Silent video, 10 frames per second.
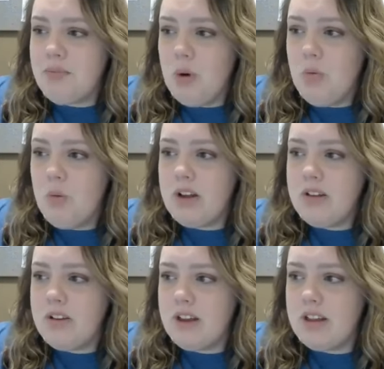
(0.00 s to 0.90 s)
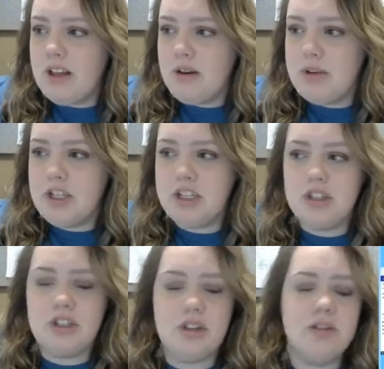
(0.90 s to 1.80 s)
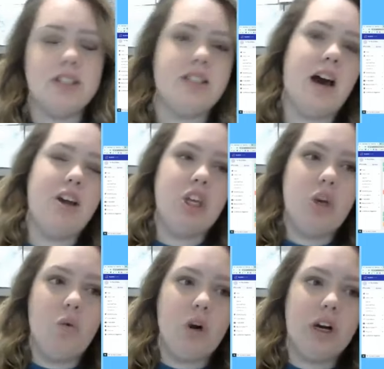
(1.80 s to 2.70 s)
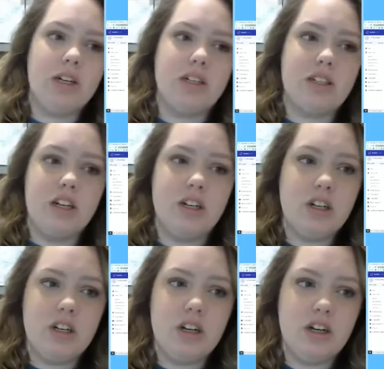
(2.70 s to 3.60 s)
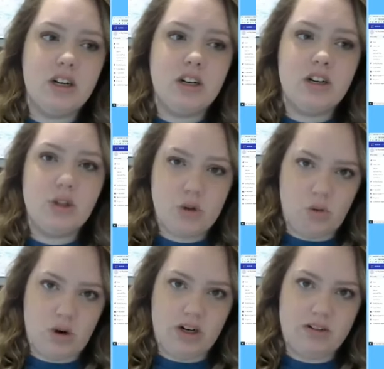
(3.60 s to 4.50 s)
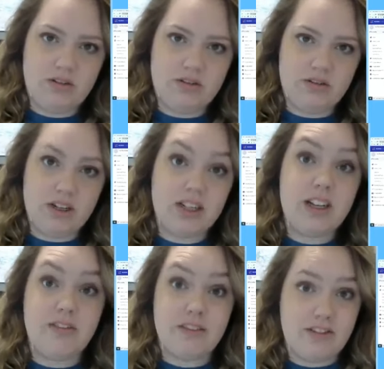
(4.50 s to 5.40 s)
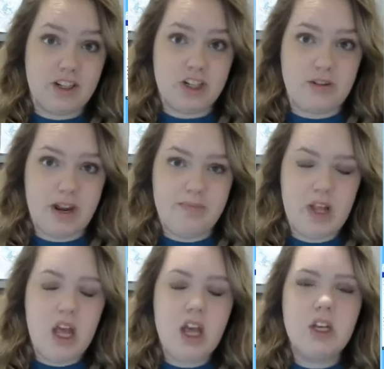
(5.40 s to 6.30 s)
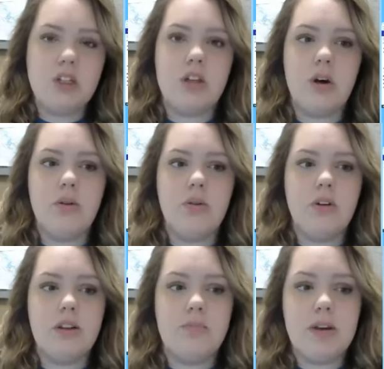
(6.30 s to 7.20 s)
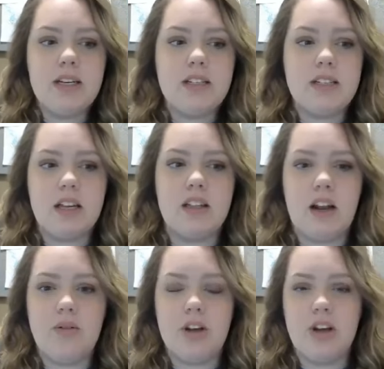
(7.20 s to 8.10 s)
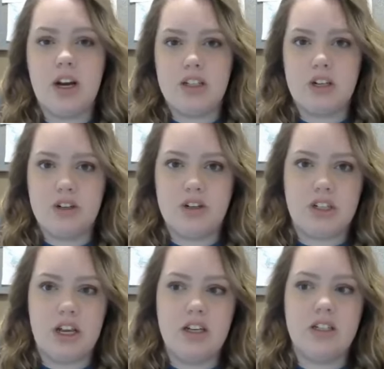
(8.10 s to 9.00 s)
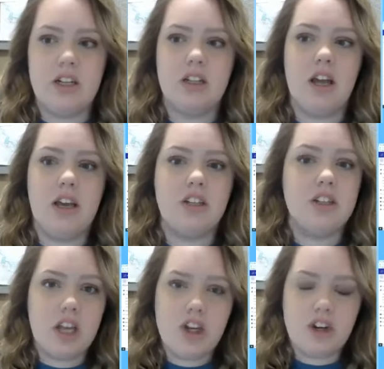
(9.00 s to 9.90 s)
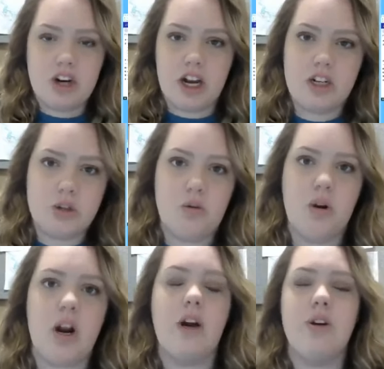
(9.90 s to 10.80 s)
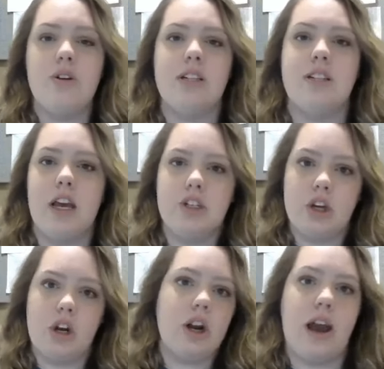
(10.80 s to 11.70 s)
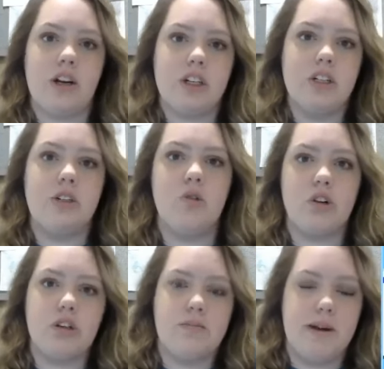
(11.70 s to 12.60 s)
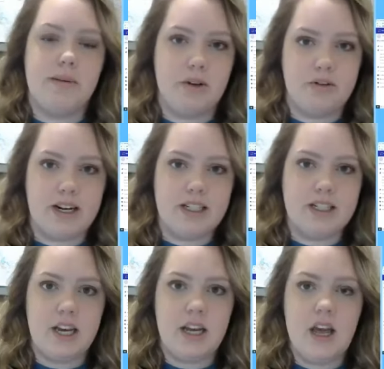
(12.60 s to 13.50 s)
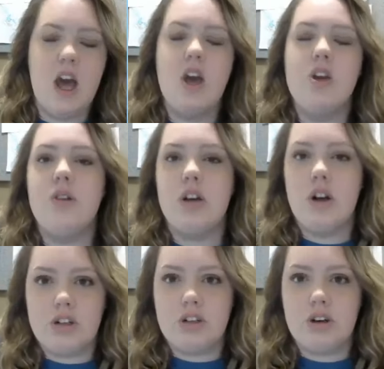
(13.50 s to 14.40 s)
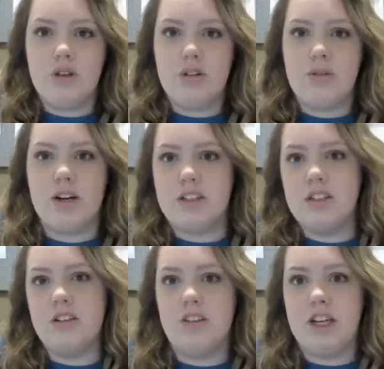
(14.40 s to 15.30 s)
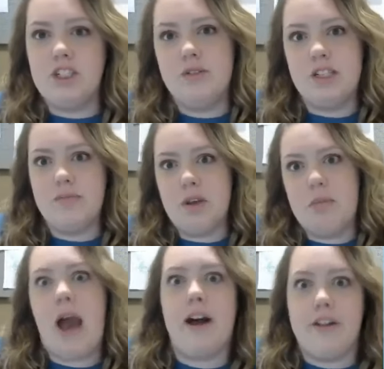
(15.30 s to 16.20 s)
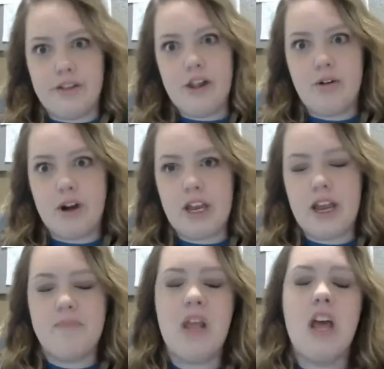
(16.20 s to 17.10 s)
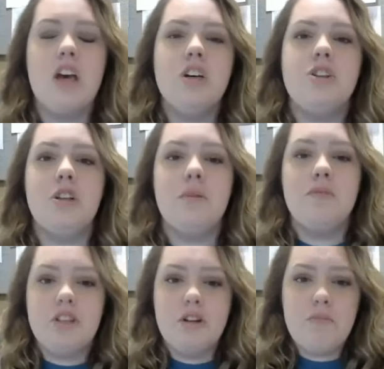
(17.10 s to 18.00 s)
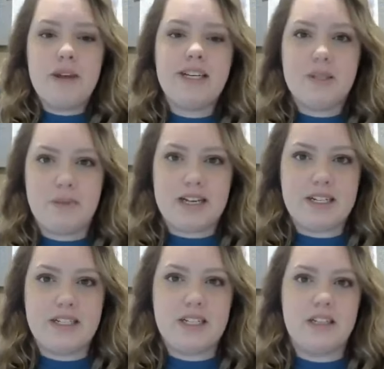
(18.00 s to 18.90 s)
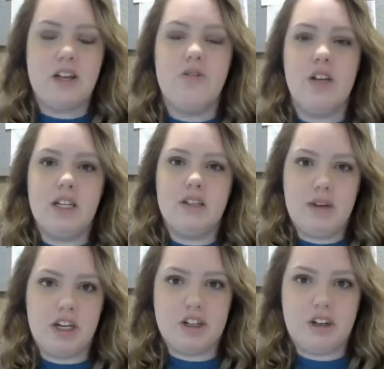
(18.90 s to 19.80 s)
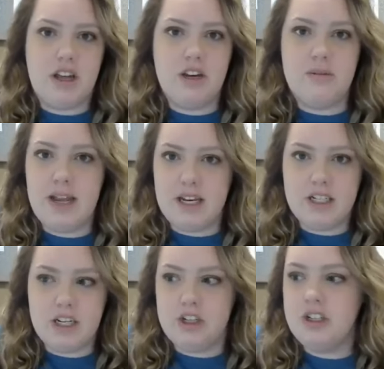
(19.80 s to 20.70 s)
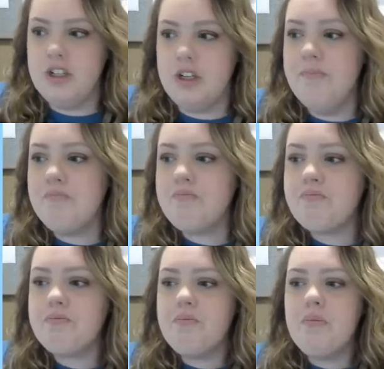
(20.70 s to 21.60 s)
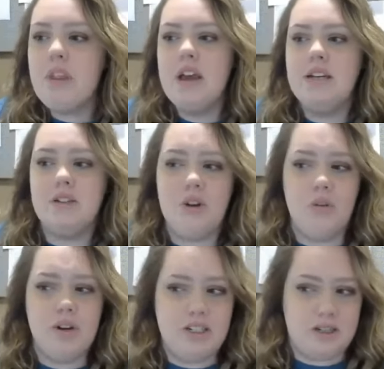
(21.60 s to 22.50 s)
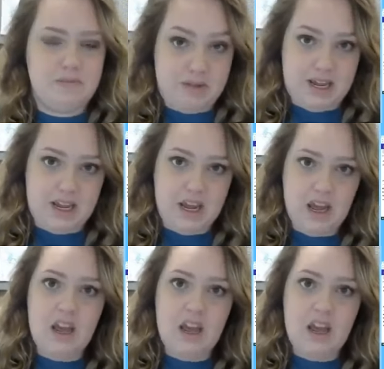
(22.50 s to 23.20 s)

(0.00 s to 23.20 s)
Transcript: one other thing that I'll mention to you is that your sender score can definitely fluctuate. So the biggest thing that I want you guys to understand is that just like your credit score, how you can take certain actions in order to be able to raise it, you can also go through the process of doing something bad and lowering it. So the two biggest pieces that you need to make sure that you're paying attention to is going to be,